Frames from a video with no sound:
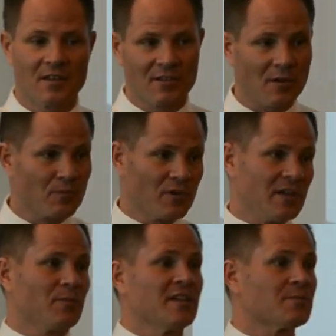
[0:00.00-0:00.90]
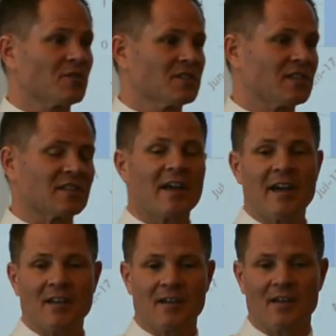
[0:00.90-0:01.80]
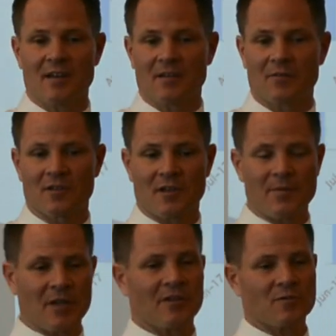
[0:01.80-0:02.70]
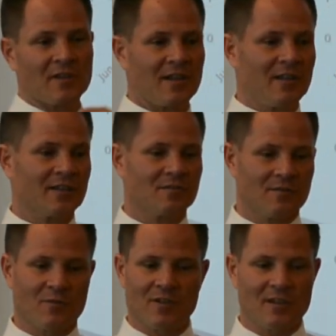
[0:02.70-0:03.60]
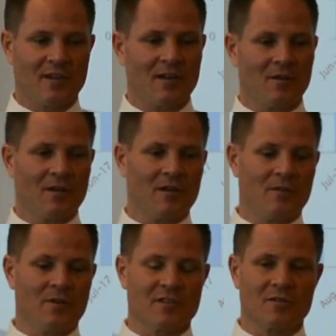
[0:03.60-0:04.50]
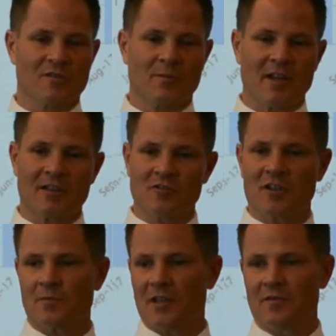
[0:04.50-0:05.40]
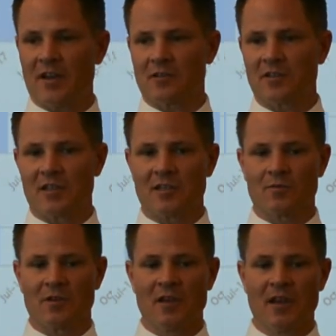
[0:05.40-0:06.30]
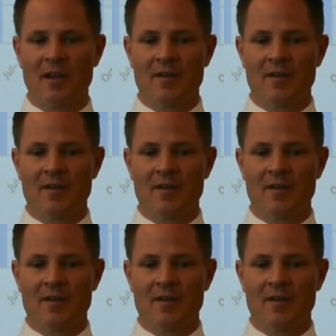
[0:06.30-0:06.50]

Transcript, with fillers: they'll breed breeds more success. I had a, a company I was working on elect- when they uh, one of the stories from my electronics manufacturing days when